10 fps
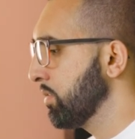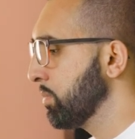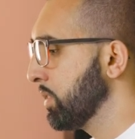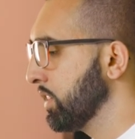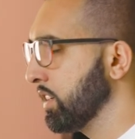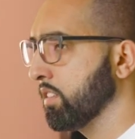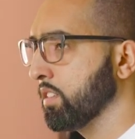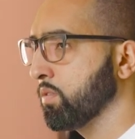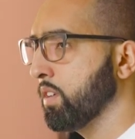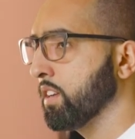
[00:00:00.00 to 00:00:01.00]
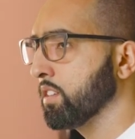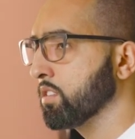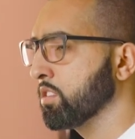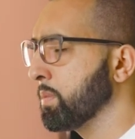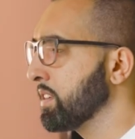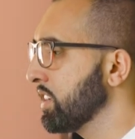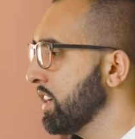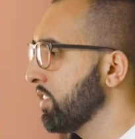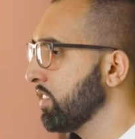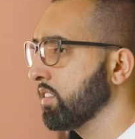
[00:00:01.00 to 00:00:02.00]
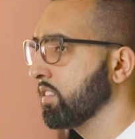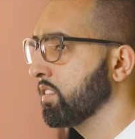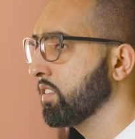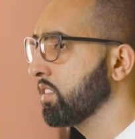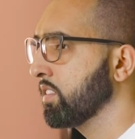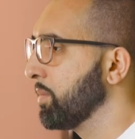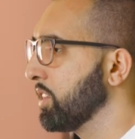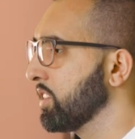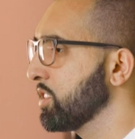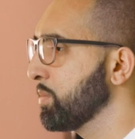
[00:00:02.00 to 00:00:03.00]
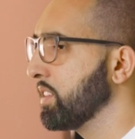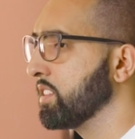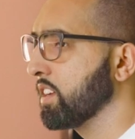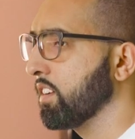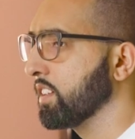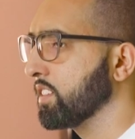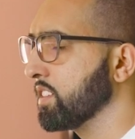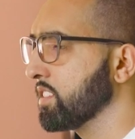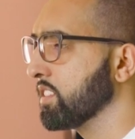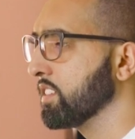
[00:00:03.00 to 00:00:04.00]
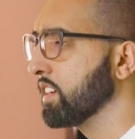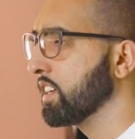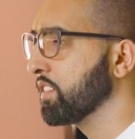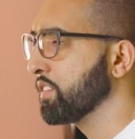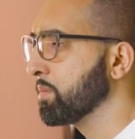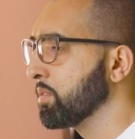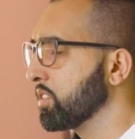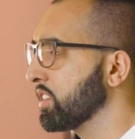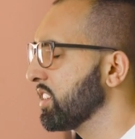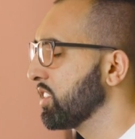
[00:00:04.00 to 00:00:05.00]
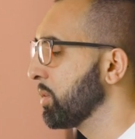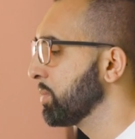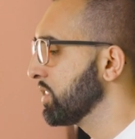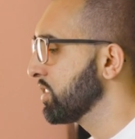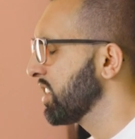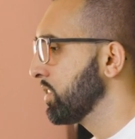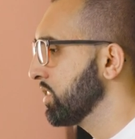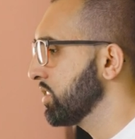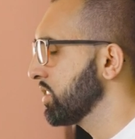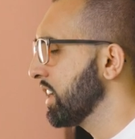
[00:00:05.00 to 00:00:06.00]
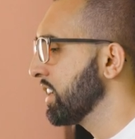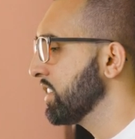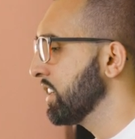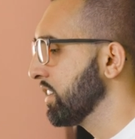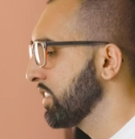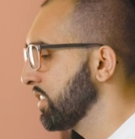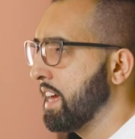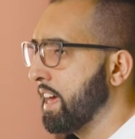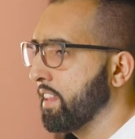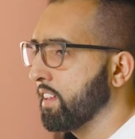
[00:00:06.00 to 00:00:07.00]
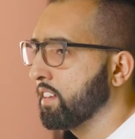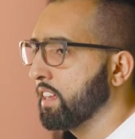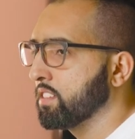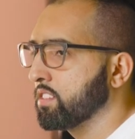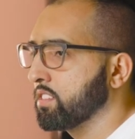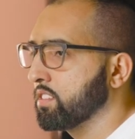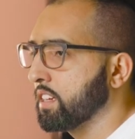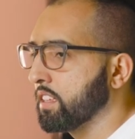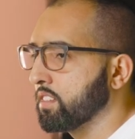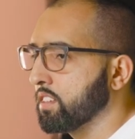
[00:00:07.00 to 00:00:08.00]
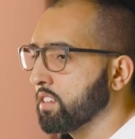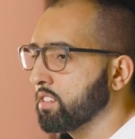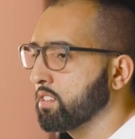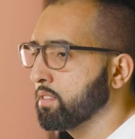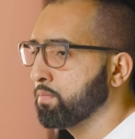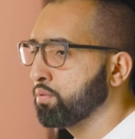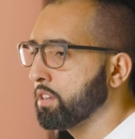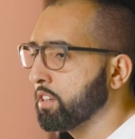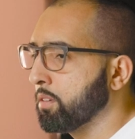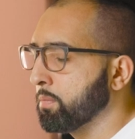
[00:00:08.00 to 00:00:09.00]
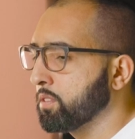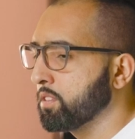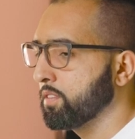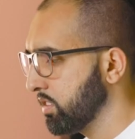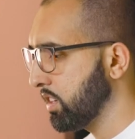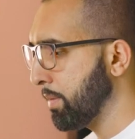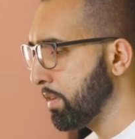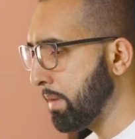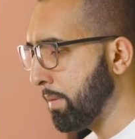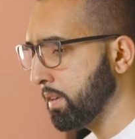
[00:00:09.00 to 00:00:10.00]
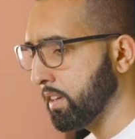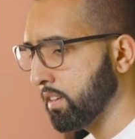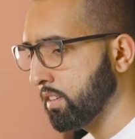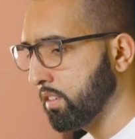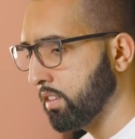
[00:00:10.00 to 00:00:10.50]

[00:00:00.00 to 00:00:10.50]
But, you know, it's fine. You just space it out. I mean, you can spread these out like this and you add a few more copies. But this is the idea. And then let's get this pre-comped. Time remapping.